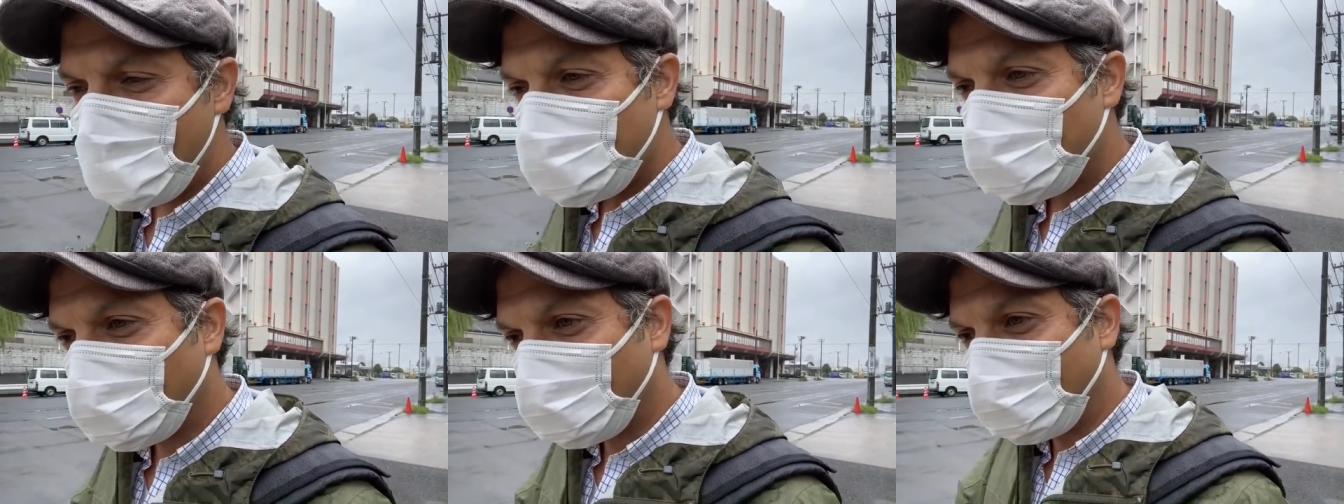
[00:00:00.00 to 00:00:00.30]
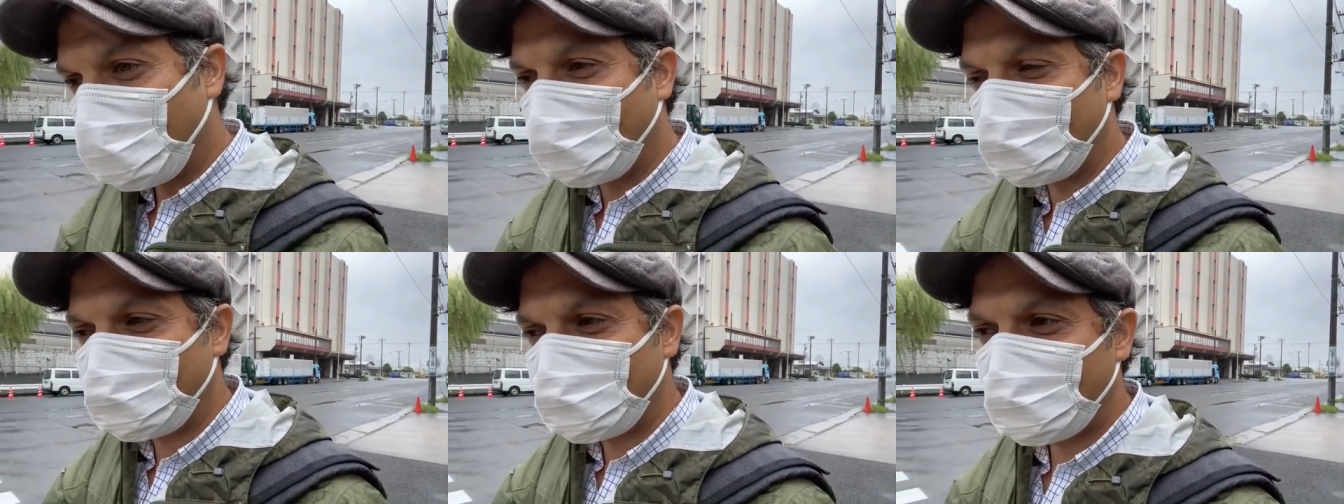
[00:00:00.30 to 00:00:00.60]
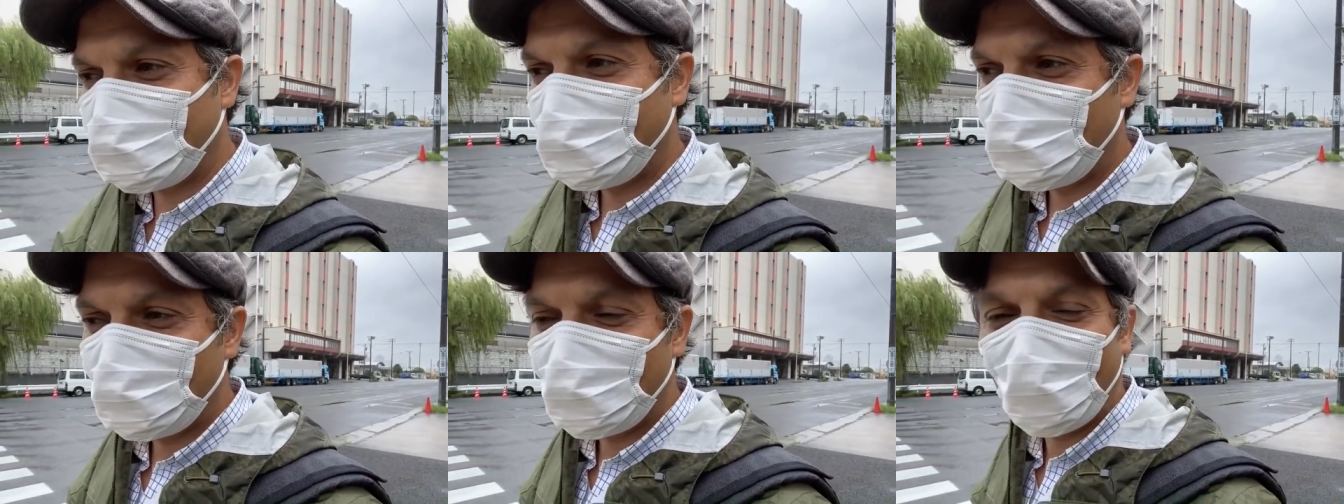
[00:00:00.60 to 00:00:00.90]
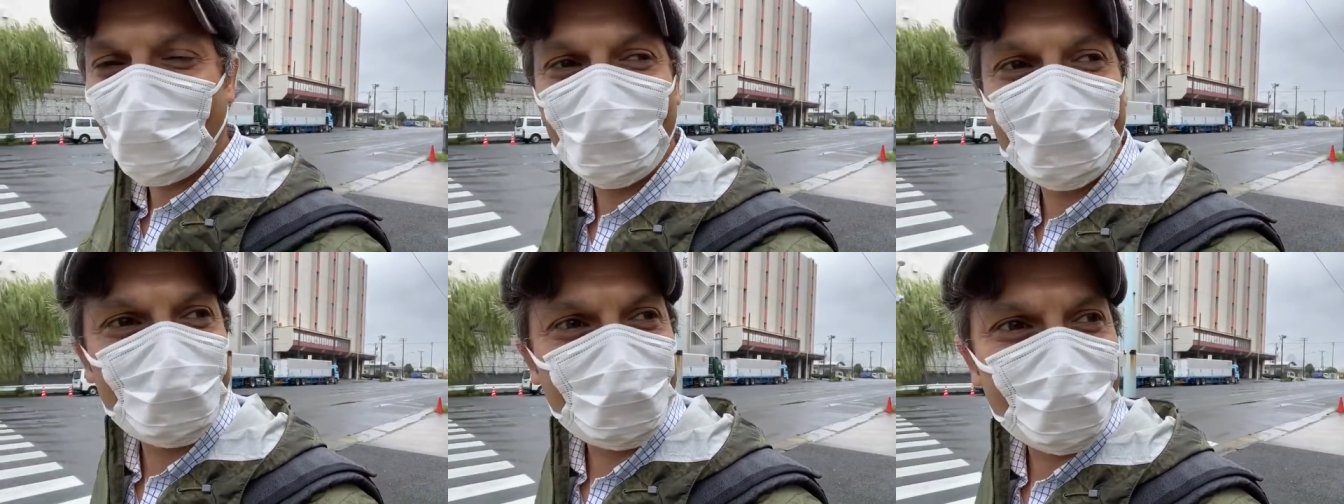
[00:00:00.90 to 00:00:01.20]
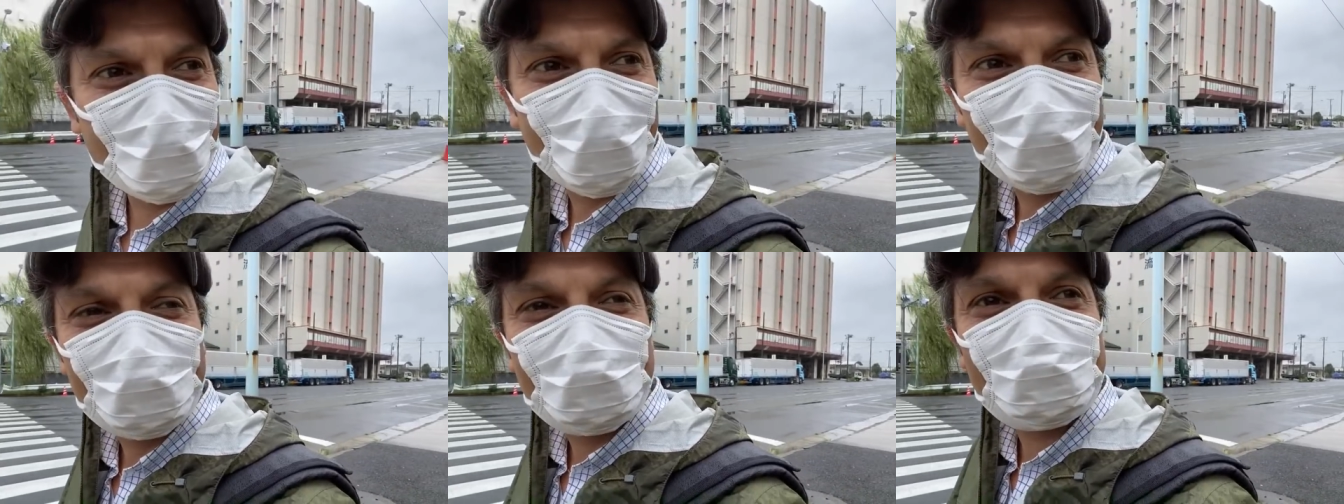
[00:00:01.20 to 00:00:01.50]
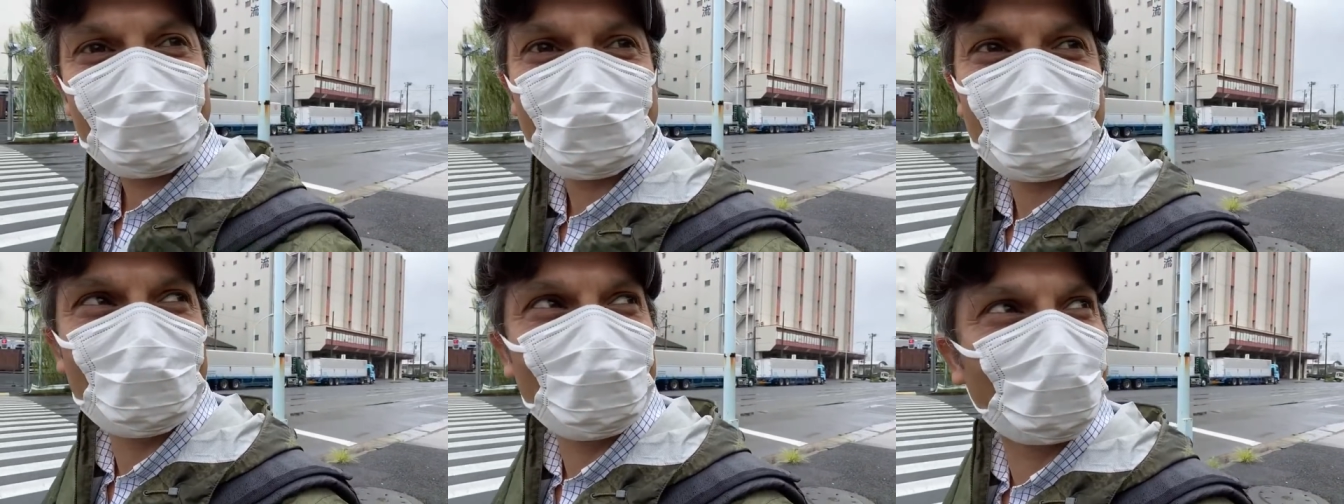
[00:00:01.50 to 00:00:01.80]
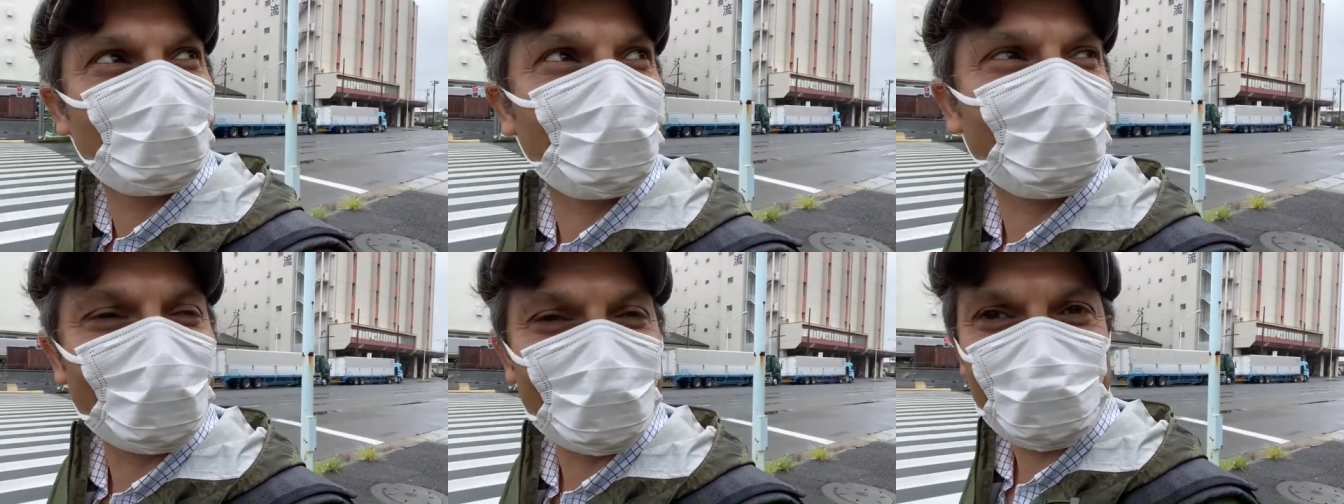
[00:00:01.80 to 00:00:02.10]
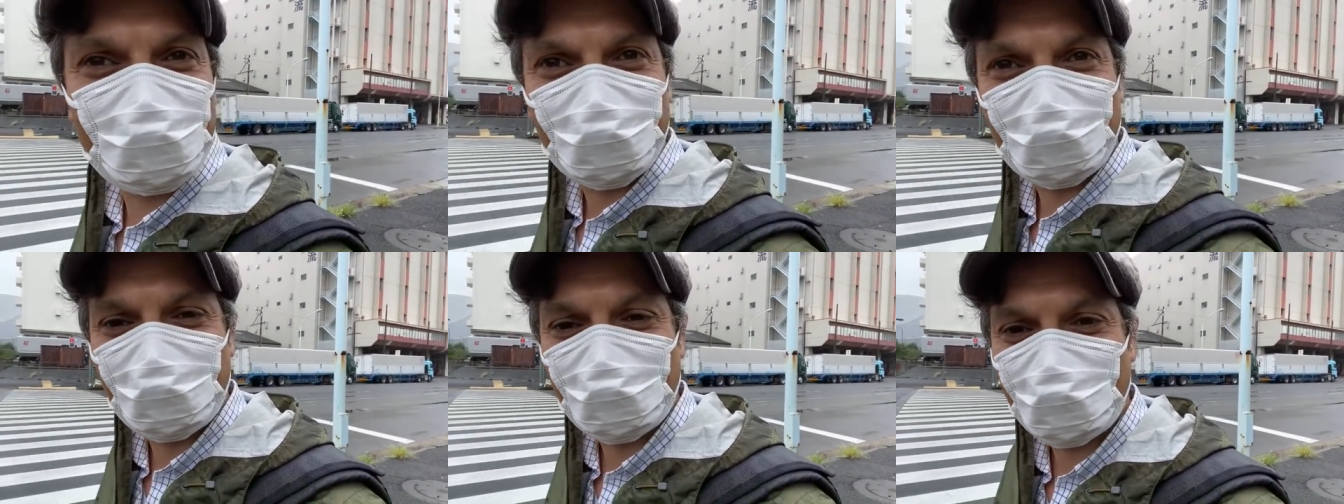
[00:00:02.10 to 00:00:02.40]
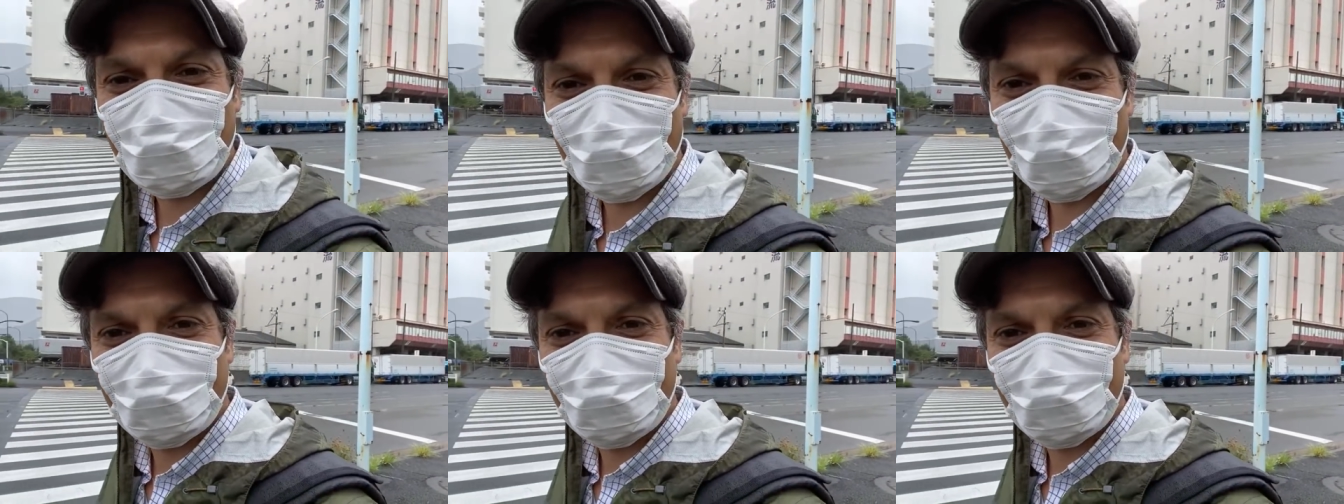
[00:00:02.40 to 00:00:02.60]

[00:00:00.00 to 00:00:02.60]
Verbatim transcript: But I don't know. It's immigrations.